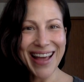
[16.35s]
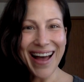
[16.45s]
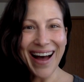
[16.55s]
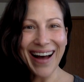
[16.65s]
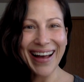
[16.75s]

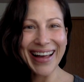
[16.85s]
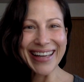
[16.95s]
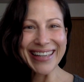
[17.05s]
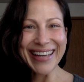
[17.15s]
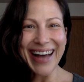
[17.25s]

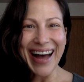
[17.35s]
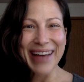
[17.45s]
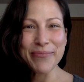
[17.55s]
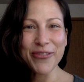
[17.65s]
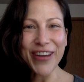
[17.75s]
Hi,
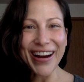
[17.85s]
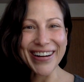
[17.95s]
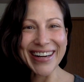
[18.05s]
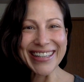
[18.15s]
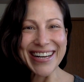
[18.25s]
I'm
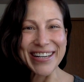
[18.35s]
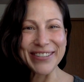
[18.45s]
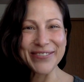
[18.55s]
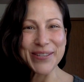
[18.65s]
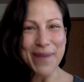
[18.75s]
Farah
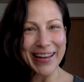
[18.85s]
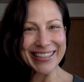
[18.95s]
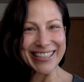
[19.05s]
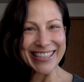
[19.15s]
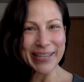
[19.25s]
of Tibetan
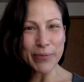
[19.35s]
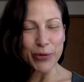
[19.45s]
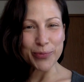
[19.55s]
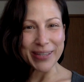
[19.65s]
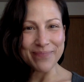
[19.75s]
Healing
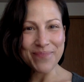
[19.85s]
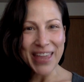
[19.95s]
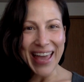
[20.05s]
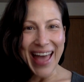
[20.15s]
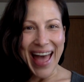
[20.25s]
Movement,
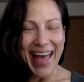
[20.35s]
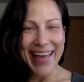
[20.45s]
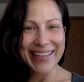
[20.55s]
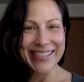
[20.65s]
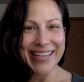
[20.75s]

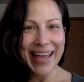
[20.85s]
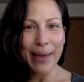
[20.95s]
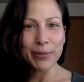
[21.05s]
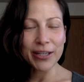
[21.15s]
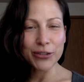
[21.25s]
and today
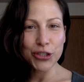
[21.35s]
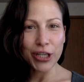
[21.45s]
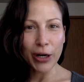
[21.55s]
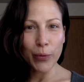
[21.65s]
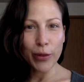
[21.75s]
I'm going to
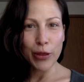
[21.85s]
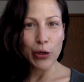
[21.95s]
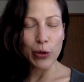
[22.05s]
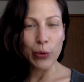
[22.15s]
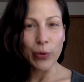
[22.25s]
share with
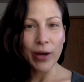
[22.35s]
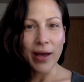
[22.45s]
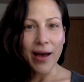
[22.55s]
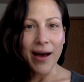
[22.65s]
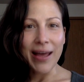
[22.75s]
you
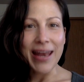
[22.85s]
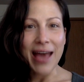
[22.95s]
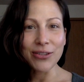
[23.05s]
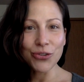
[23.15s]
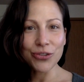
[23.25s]
an
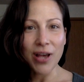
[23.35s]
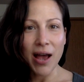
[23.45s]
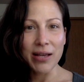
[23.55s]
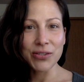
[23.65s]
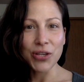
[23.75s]

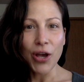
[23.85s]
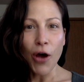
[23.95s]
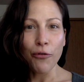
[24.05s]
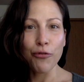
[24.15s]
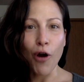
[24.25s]
exercise
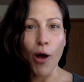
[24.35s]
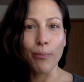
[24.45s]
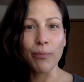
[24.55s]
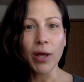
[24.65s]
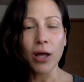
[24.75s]

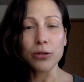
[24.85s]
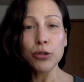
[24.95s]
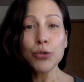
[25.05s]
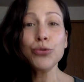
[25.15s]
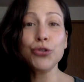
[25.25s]
from
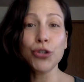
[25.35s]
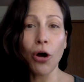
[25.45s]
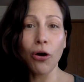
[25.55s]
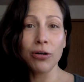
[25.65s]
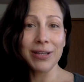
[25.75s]

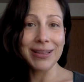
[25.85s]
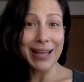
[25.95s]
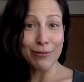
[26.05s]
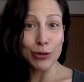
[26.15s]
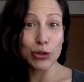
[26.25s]
Lujong
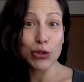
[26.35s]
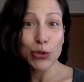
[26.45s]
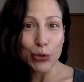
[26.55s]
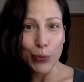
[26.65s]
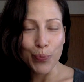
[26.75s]
Level
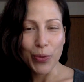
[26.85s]
2.